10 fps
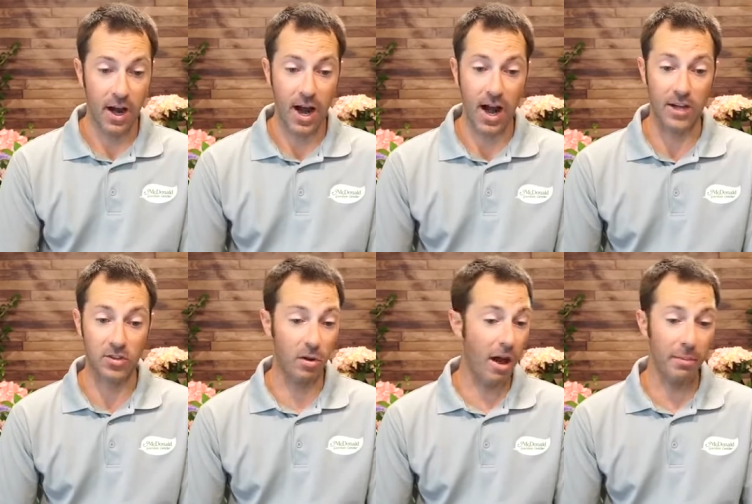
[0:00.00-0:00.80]
Uh,
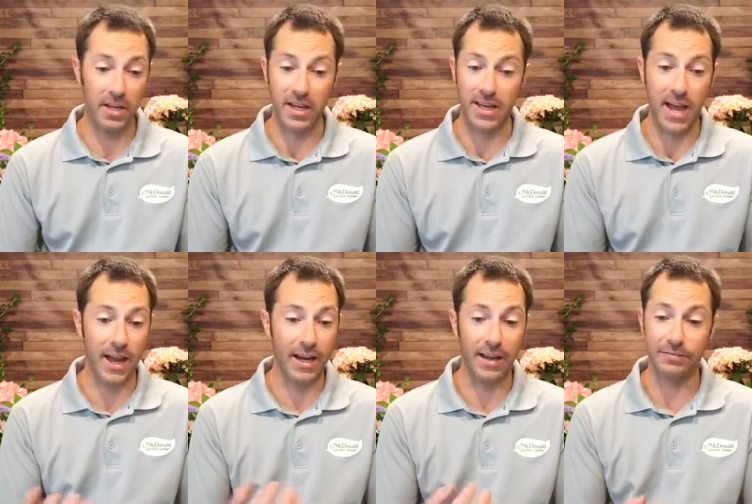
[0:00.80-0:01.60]
so ebony,
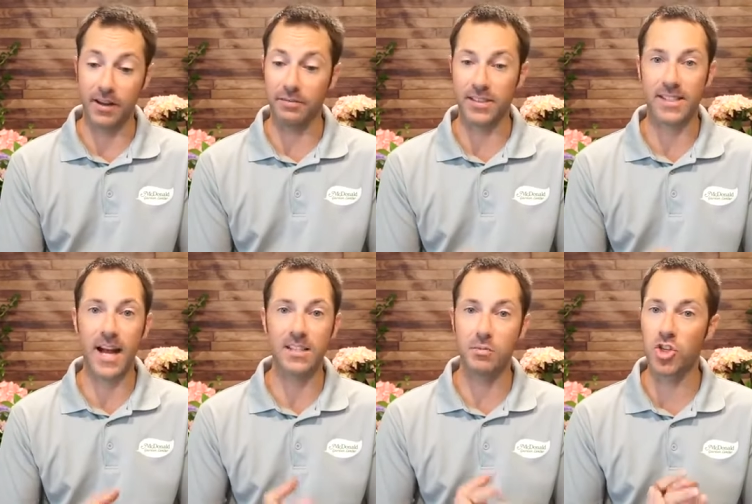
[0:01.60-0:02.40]
again, if, if it's
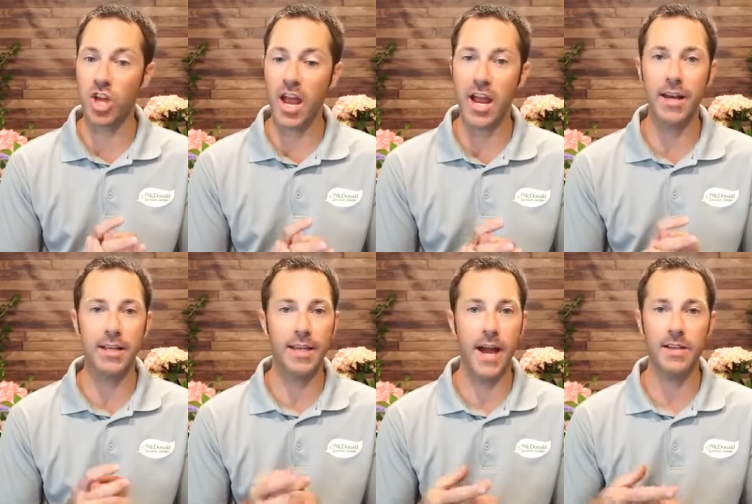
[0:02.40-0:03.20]
got some
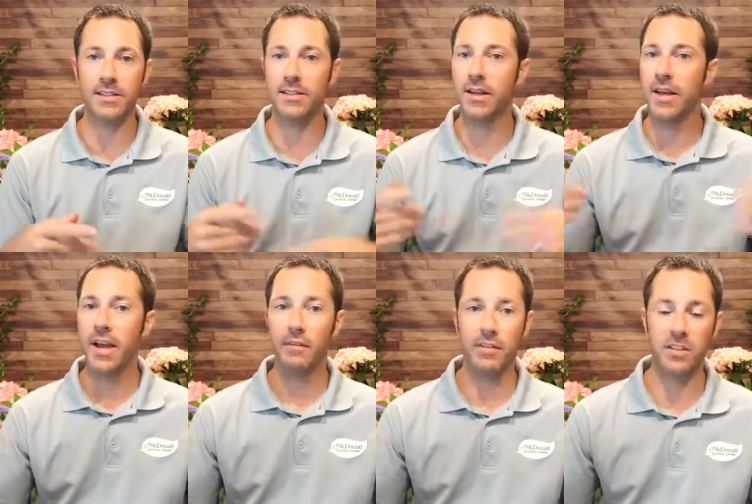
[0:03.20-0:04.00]
shade, yes.
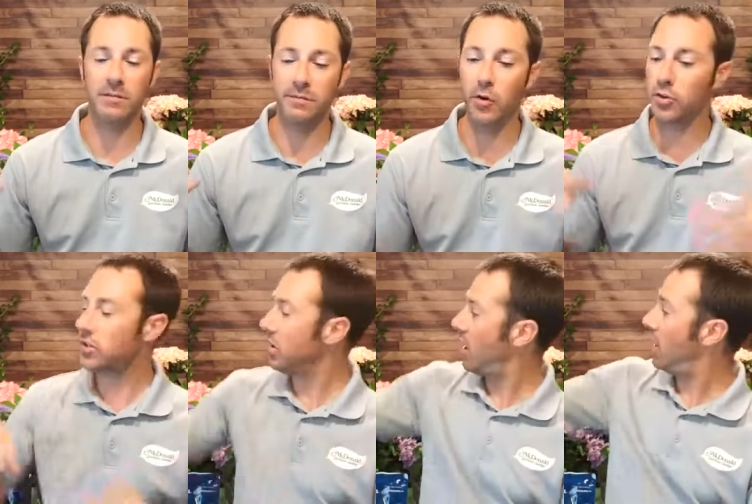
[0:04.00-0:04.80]
If it's in full
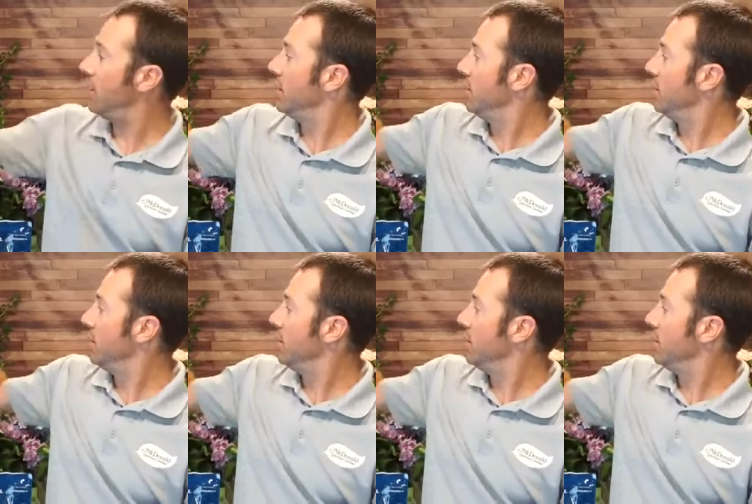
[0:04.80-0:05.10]
sun,